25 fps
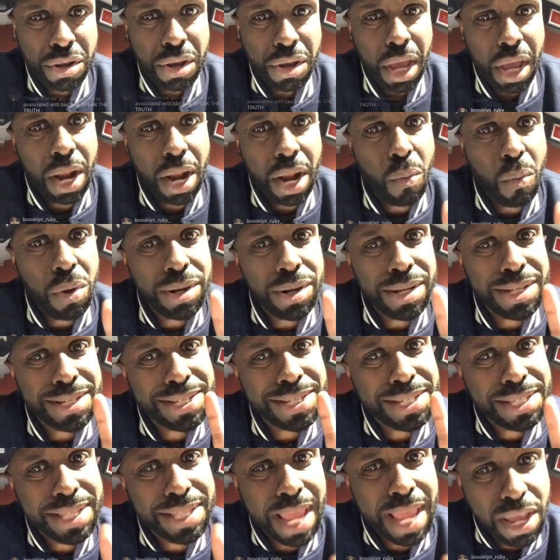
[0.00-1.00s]
And I want to
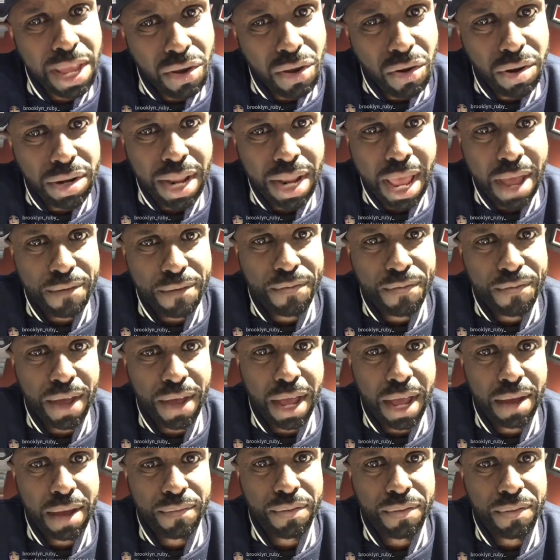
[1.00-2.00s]
stay on that
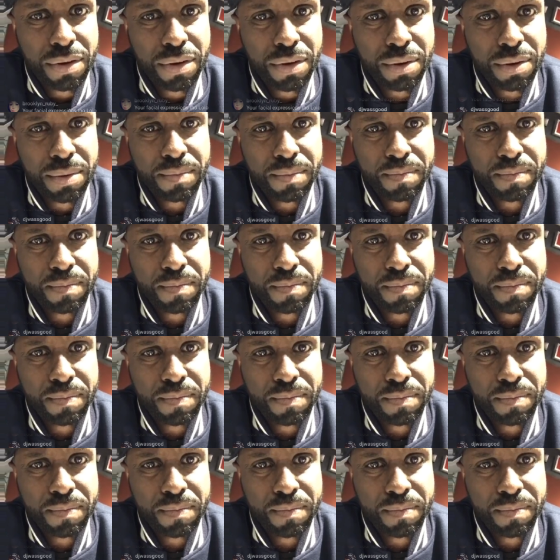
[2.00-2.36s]
forever.